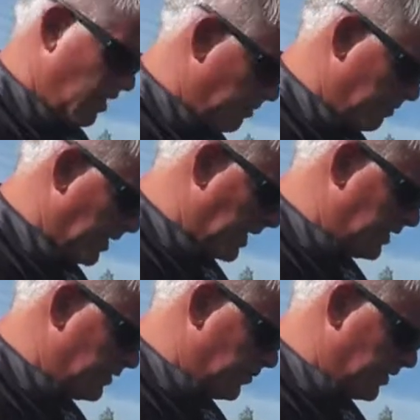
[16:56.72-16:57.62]
I'm
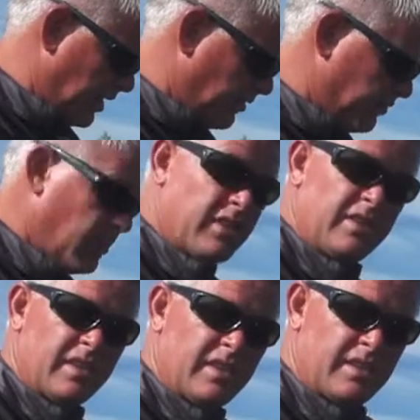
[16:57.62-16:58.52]
amazed with how
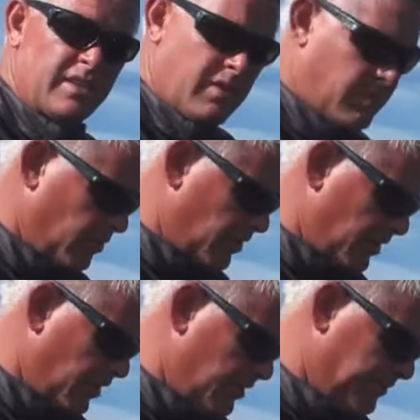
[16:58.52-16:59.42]
fast this started working.